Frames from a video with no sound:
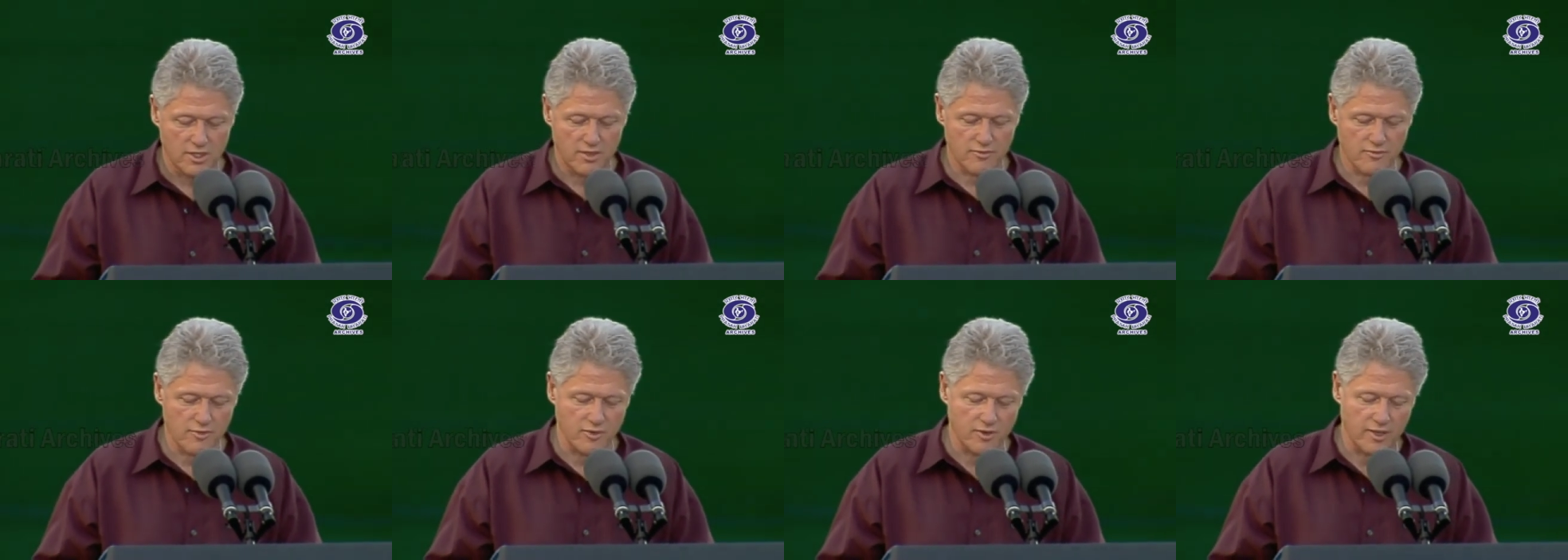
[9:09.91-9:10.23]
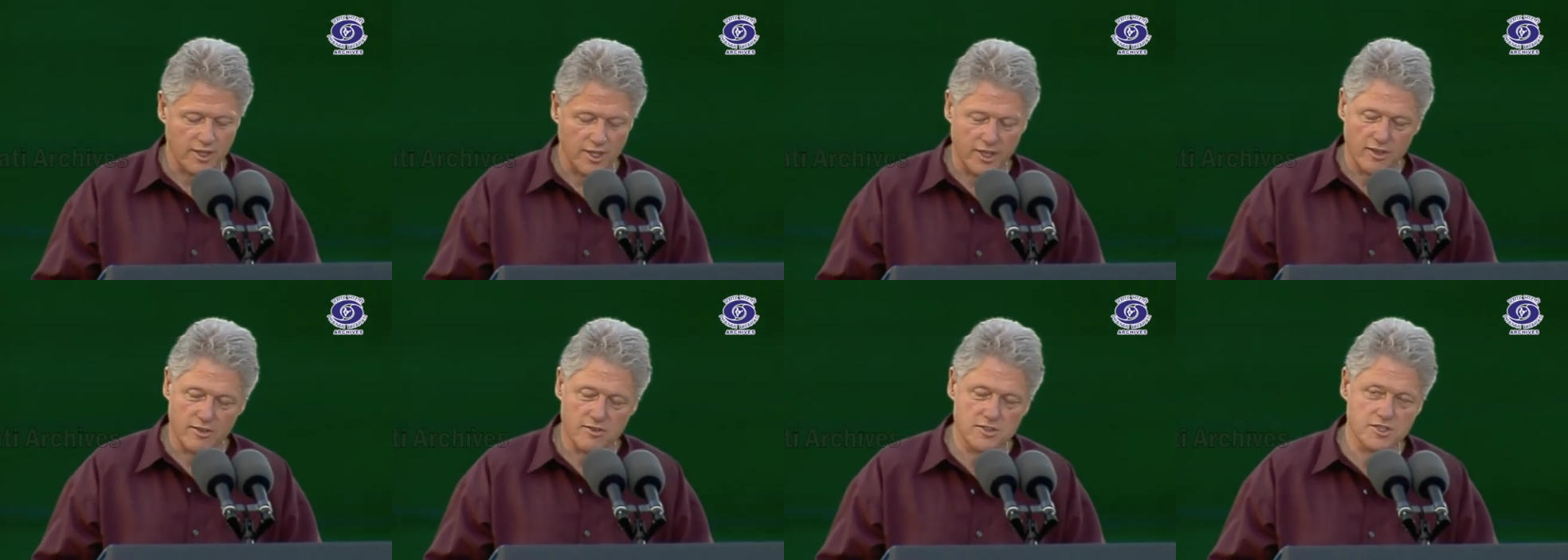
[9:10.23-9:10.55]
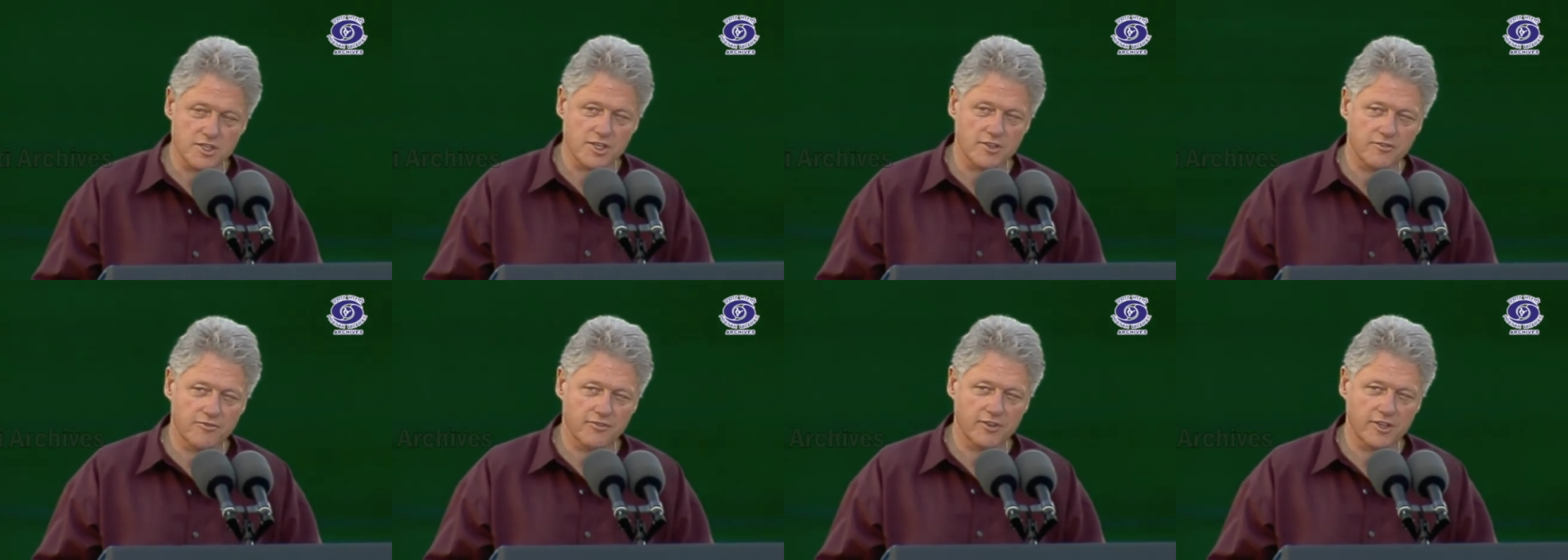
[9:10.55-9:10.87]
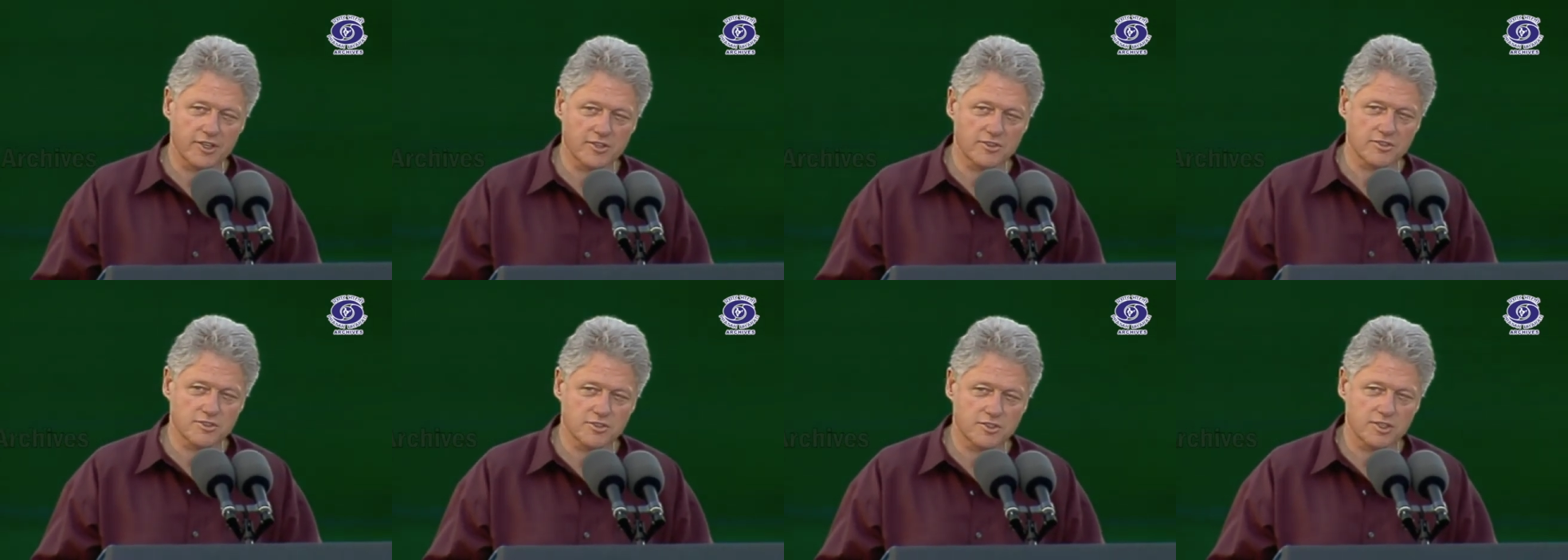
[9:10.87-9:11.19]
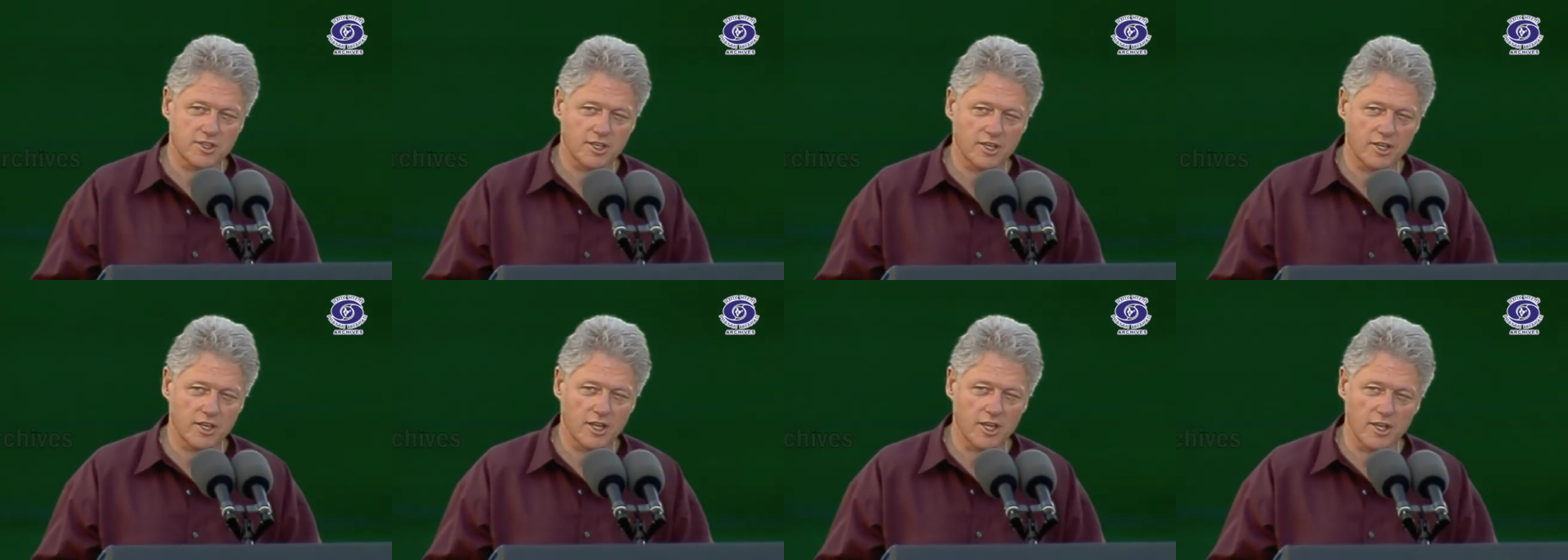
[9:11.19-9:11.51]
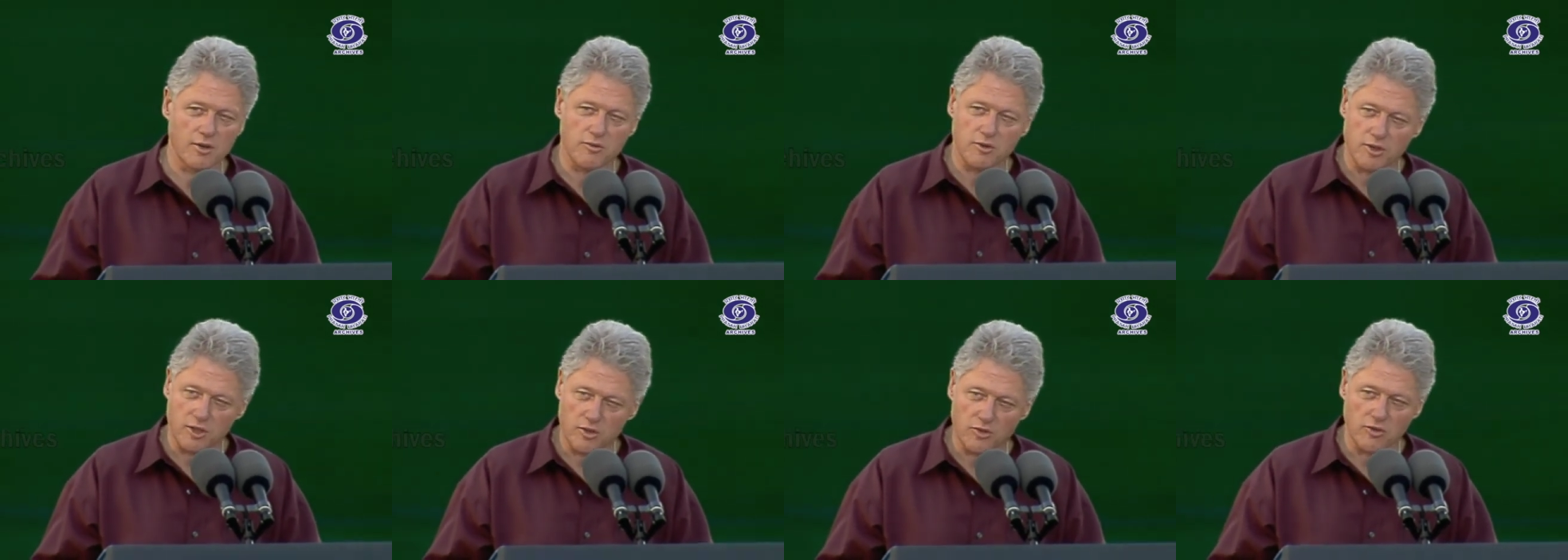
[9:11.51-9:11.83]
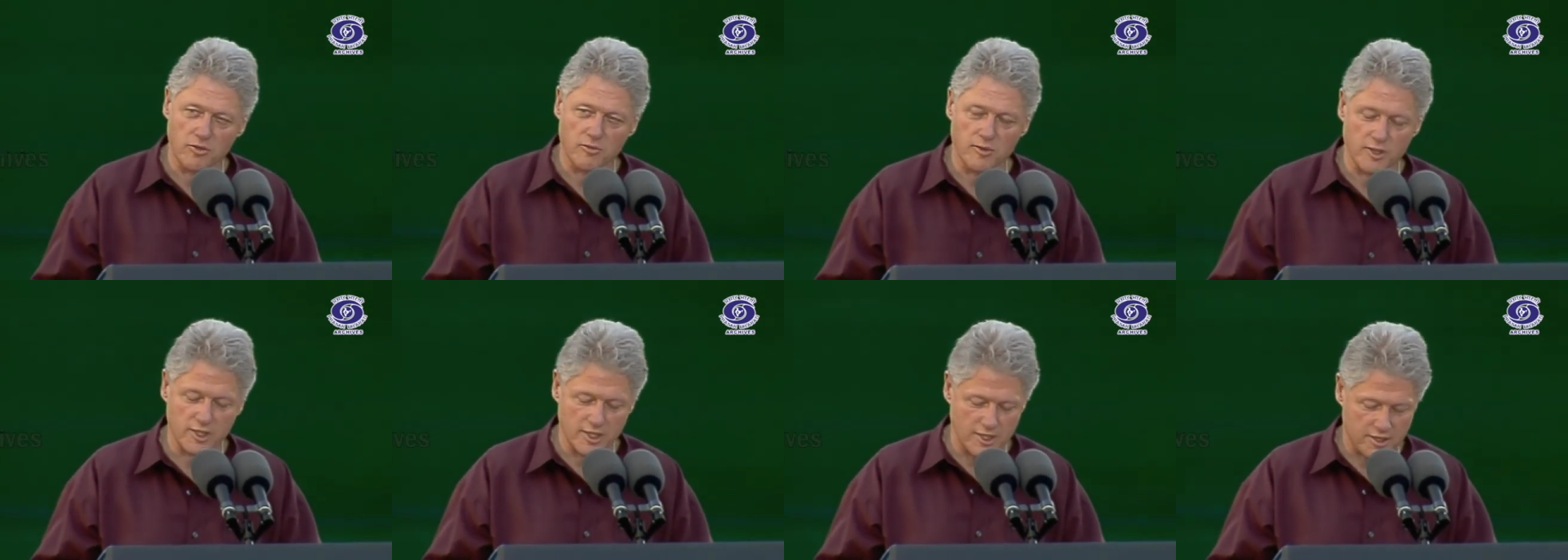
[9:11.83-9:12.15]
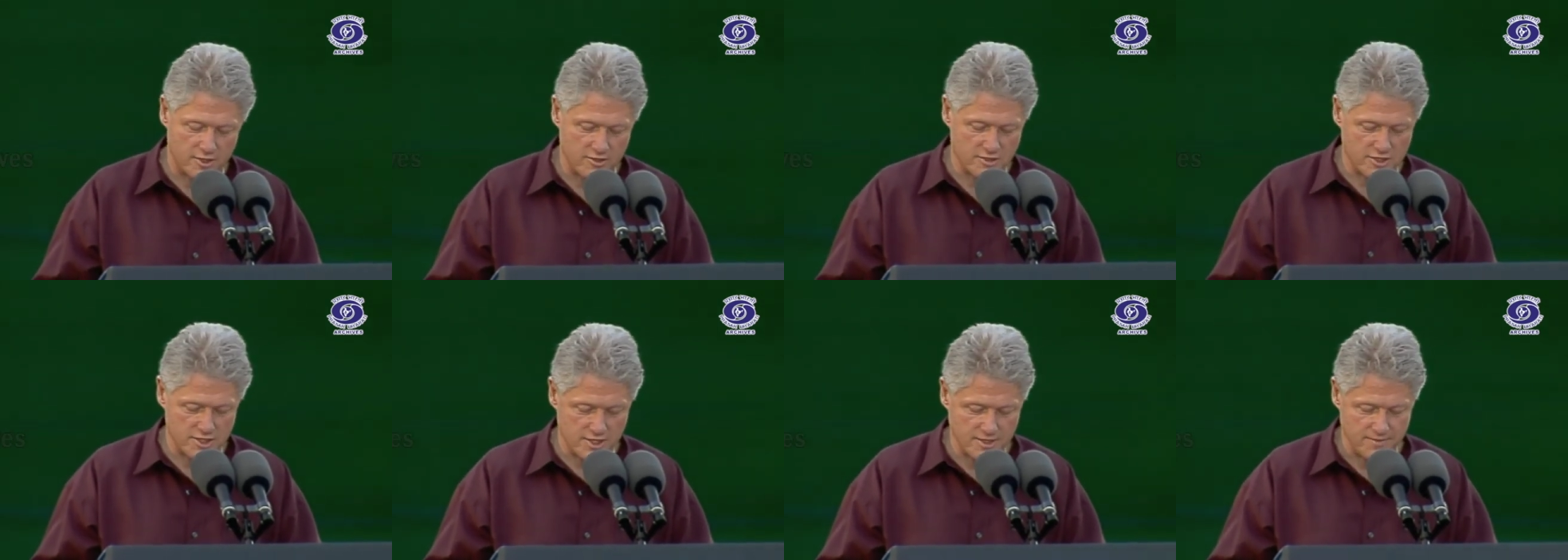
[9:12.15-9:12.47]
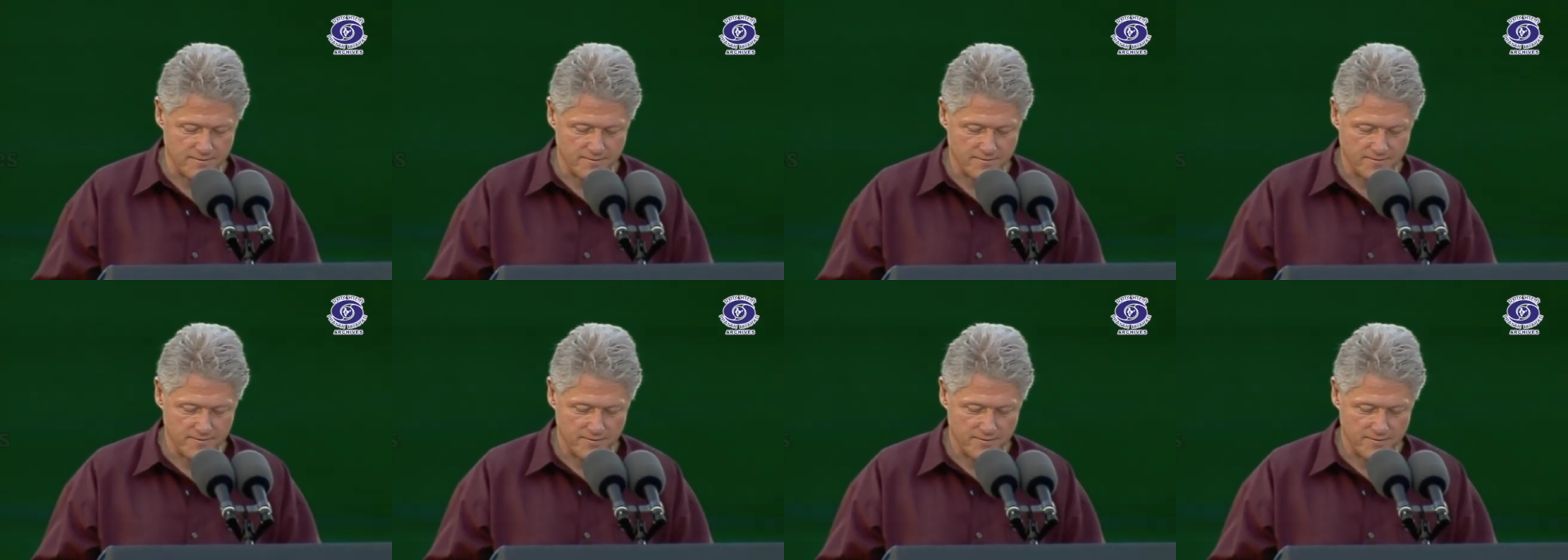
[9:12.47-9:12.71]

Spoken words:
for energy efficiency and renewable energy.